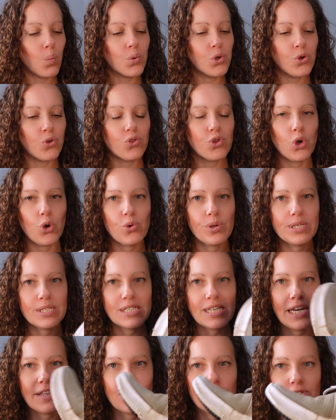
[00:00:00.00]
You'll notice
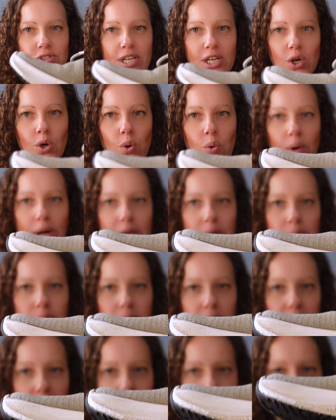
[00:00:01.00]
that there's like quite a
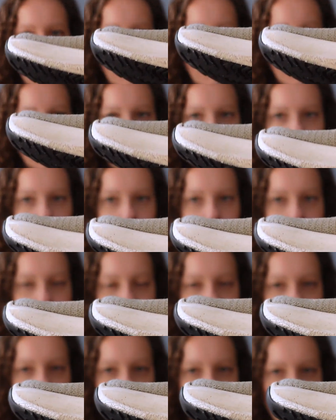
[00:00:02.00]
bit of like
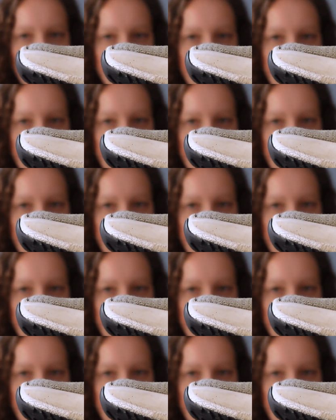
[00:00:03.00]
visual